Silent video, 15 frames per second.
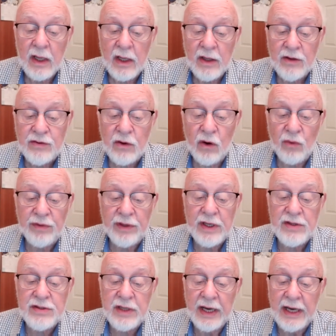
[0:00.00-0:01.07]
So
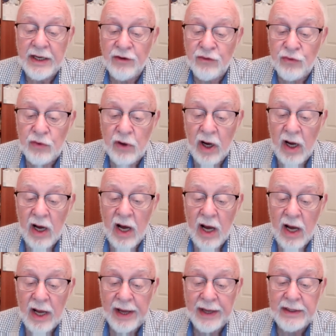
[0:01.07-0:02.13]
these intra
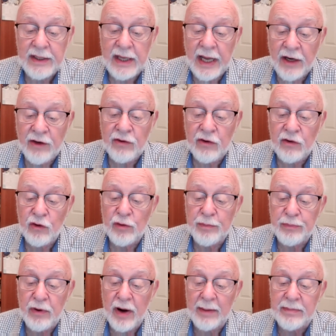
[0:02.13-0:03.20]
and intergroup
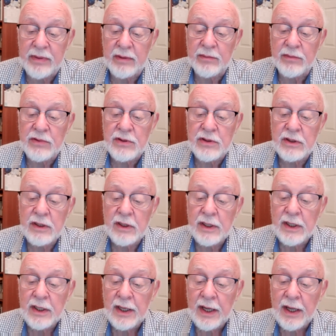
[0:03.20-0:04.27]
problems,
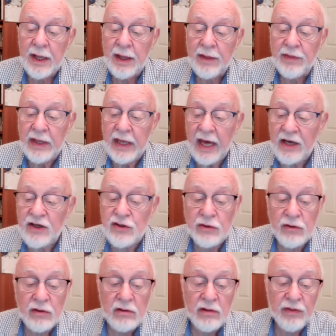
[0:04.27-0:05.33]
the
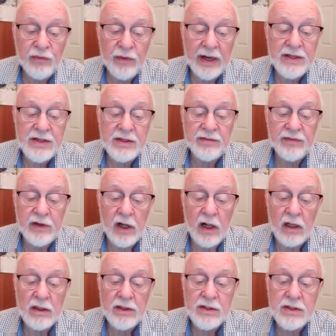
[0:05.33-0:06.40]
external threats of
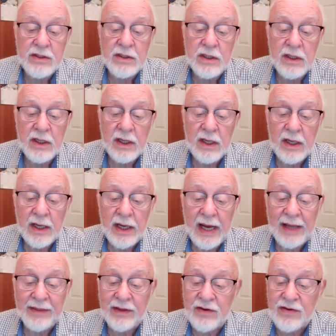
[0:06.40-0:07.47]
cults,
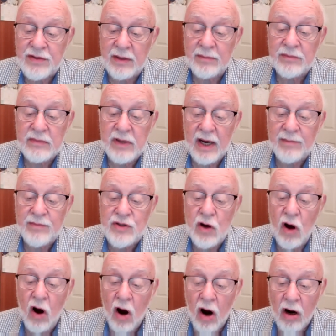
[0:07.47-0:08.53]
and the sometimes
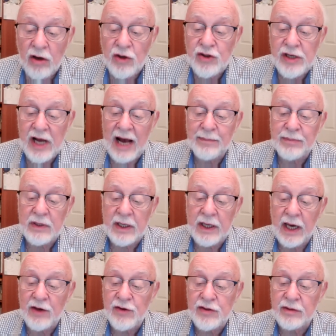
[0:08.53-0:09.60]
harsh
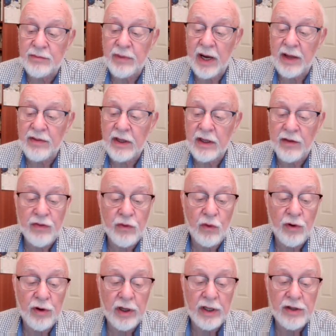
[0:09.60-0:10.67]
application by the
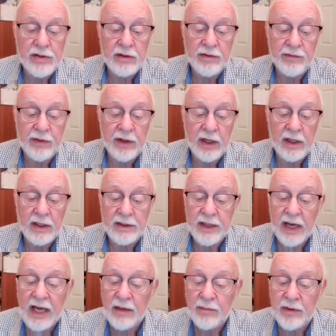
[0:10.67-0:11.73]
authorities of the
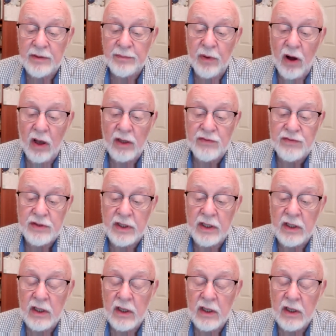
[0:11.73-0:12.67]
containment policy